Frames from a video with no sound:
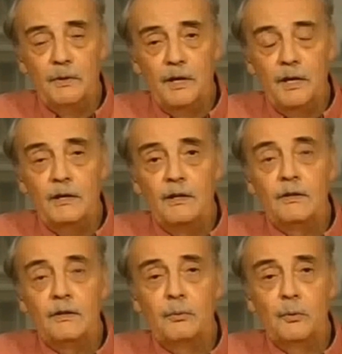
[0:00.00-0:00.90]
the,
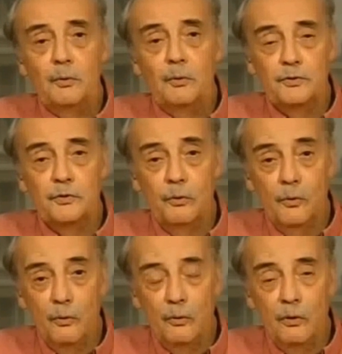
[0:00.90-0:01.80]
the pools
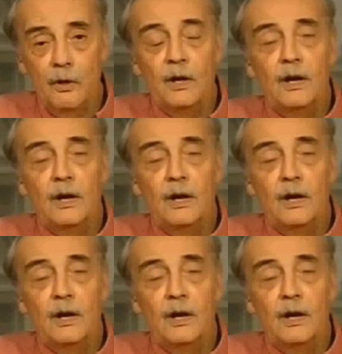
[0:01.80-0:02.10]
cool,